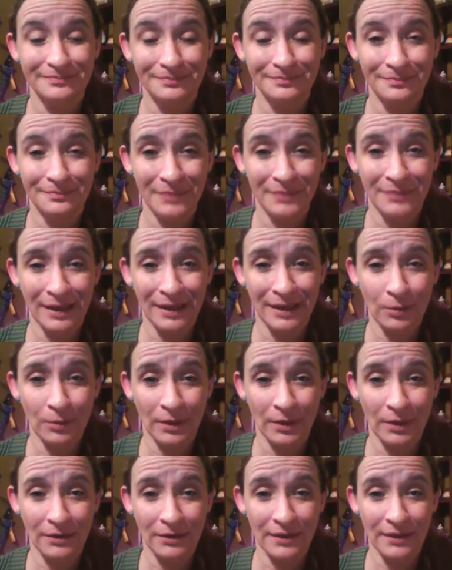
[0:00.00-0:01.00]
big and
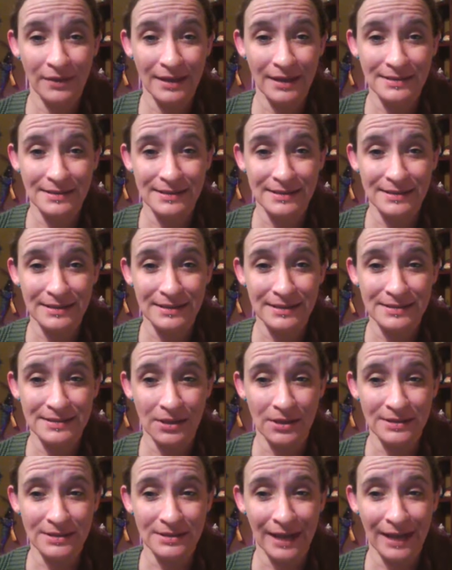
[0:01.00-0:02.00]
weird things can
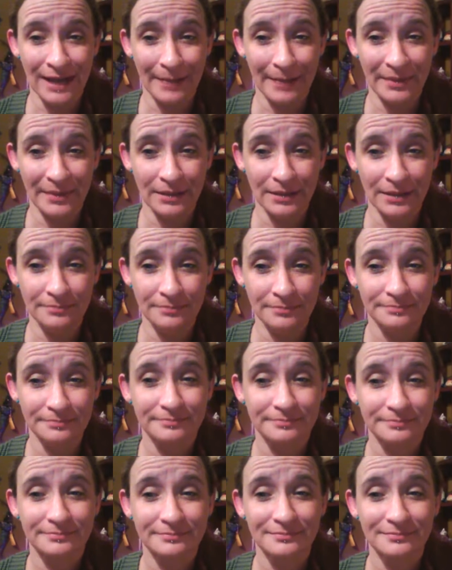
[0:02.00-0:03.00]
start to happen.
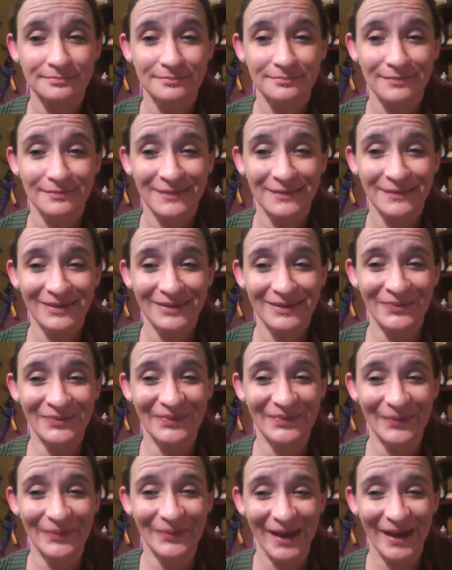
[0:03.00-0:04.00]

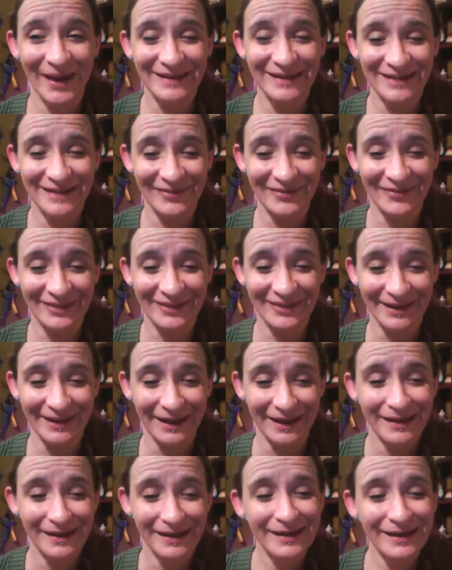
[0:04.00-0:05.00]
Right?
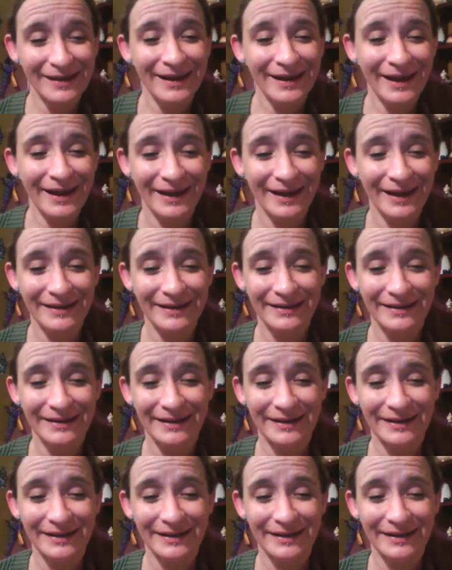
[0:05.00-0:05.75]
Definitely. And